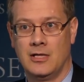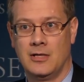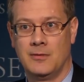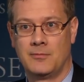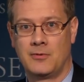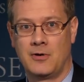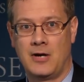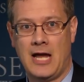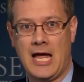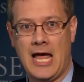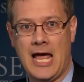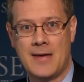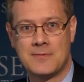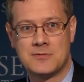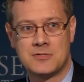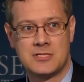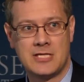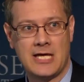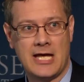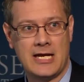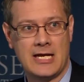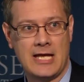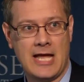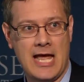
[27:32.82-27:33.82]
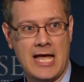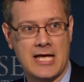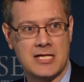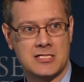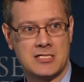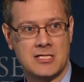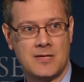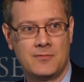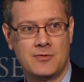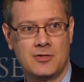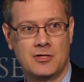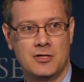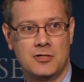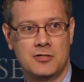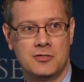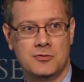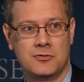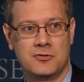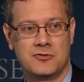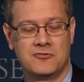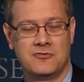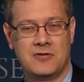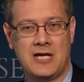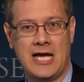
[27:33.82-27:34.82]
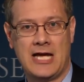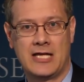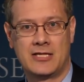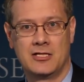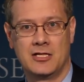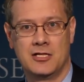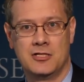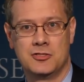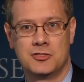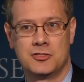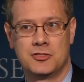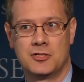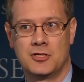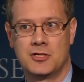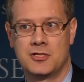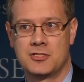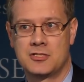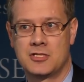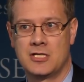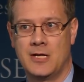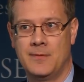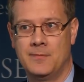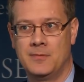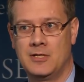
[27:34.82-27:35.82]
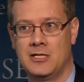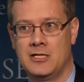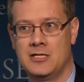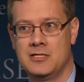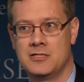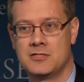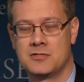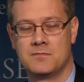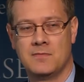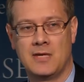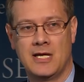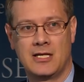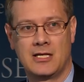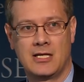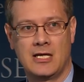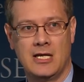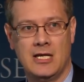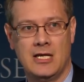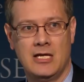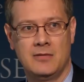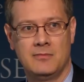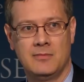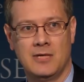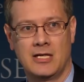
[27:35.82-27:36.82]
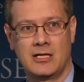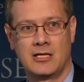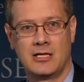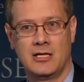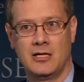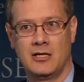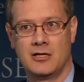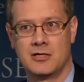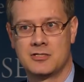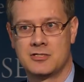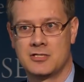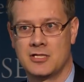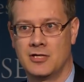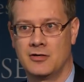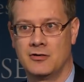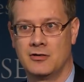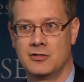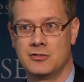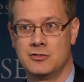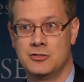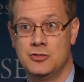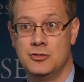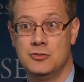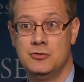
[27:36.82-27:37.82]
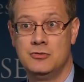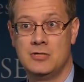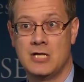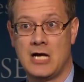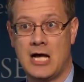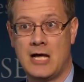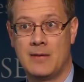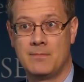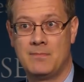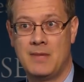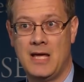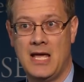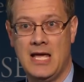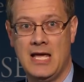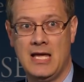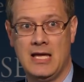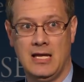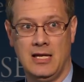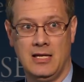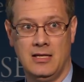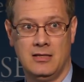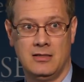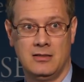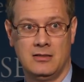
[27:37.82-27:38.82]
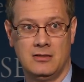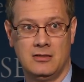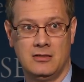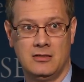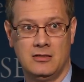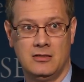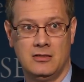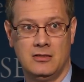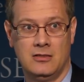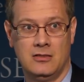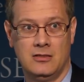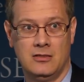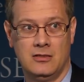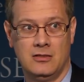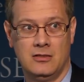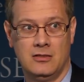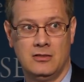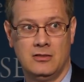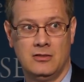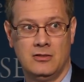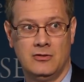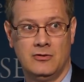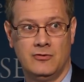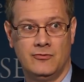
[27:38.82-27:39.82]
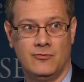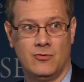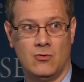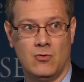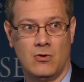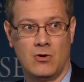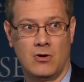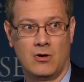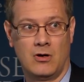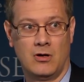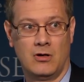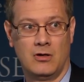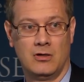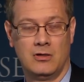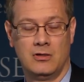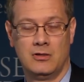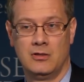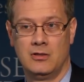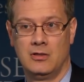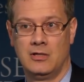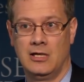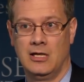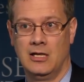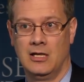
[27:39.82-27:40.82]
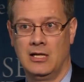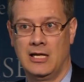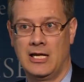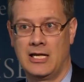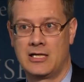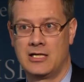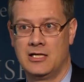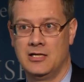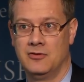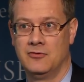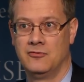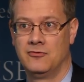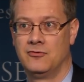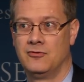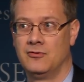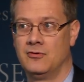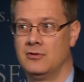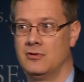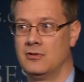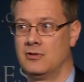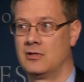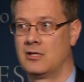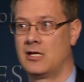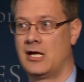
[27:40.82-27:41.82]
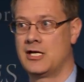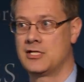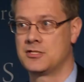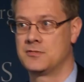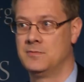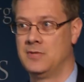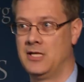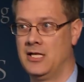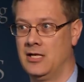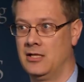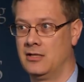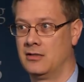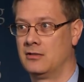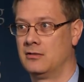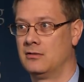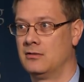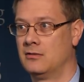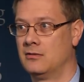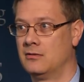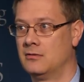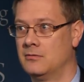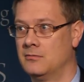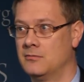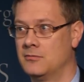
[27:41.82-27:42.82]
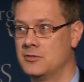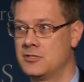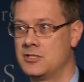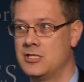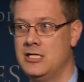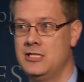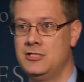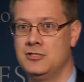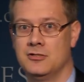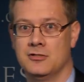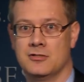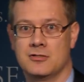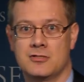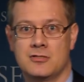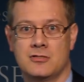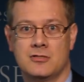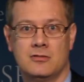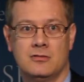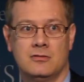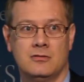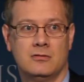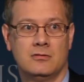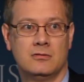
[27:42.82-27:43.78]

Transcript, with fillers: And perhaps that it has something to do with the fact that insurance companies, Medicaid, Medicare, et cetera, do not pay for elective cosmetic procedures.